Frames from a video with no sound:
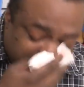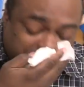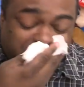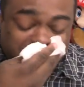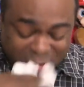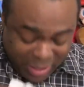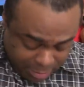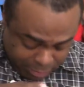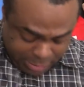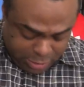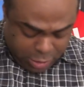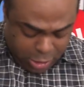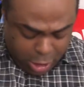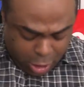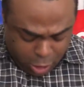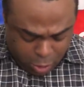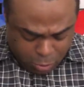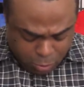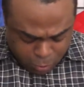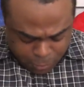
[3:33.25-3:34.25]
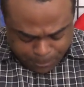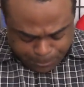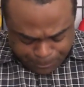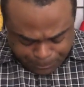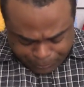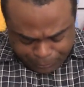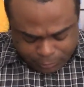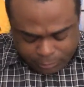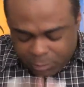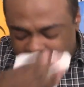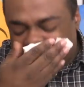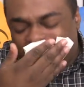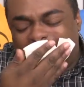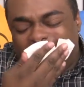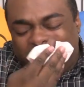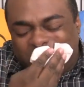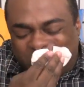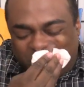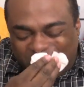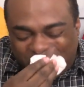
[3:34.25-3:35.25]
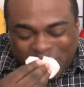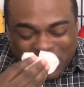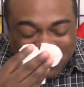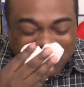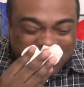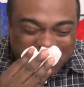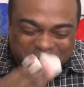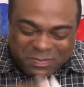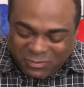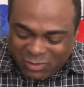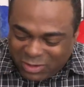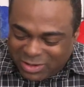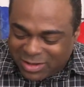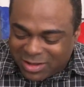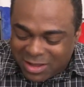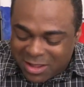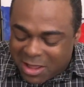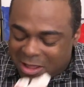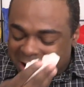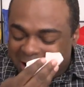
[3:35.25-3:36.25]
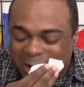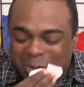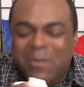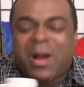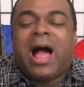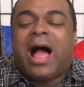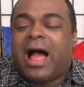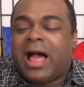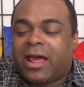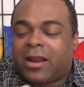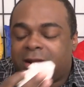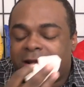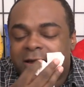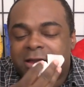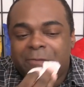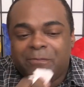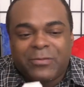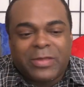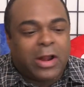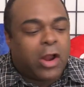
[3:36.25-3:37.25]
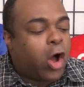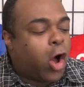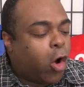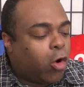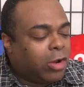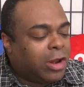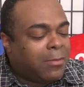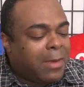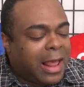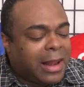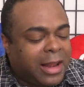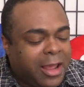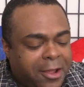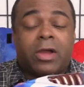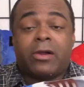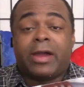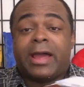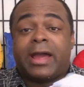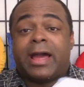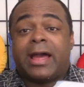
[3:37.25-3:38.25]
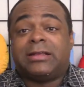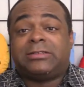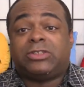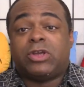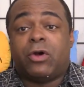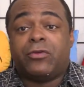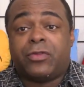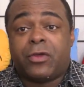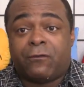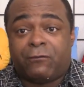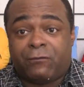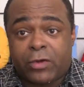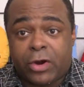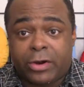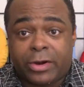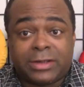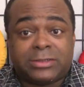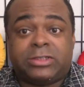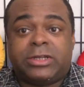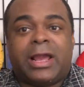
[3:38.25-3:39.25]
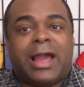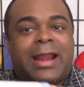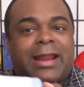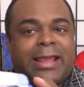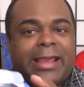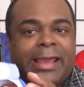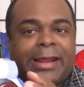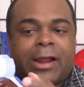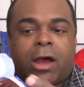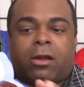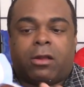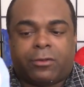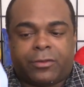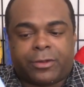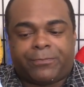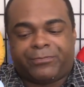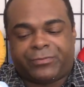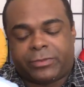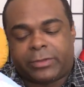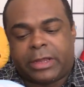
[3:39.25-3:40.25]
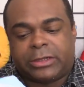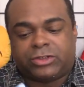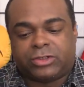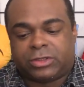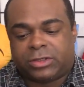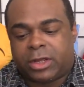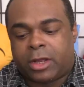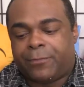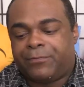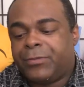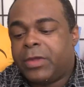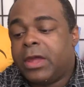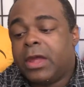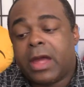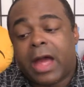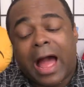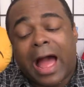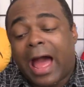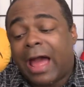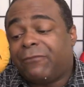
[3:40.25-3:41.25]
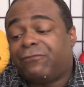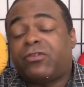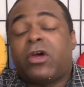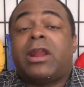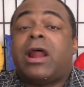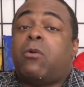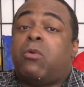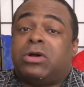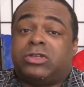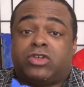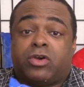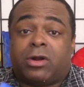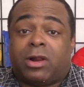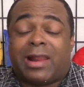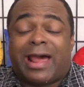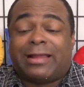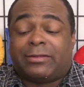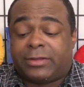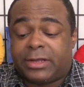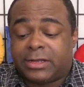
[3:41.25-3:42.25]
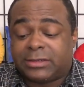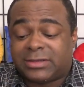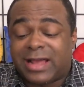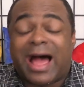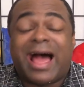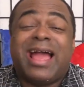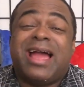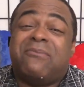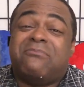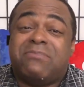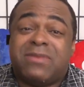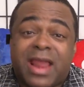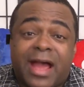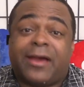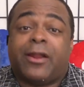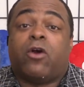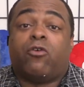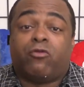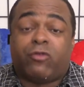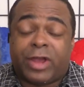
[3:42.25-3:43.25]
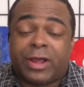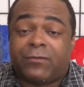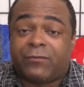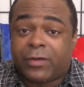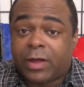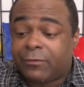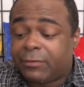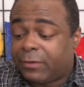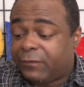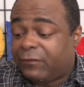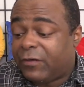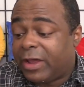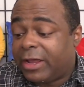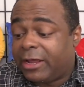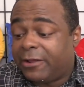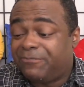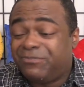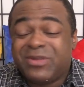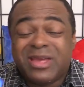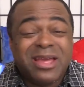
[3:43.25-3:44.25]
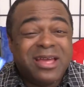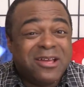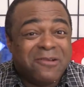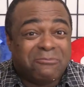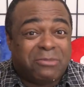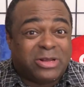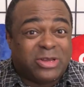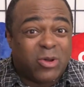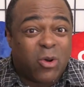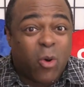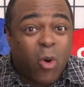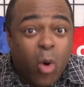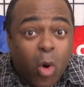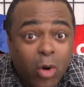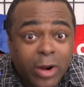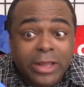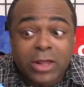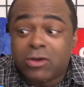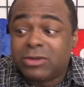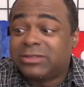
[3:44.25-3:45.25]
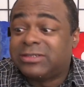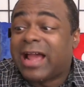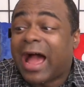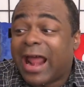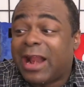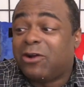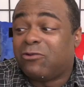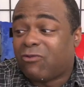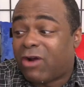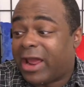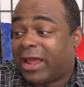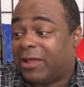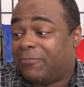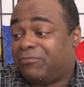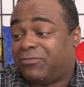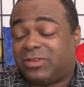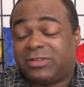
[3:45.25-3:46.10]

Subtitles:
No! Come on! Got a hole in my lip? Alright guys, so the see, I didn't eat all of them, in case you thought. I thought I wasn't gonna like these. I am not a red velvet fan, but the Oreos got it right.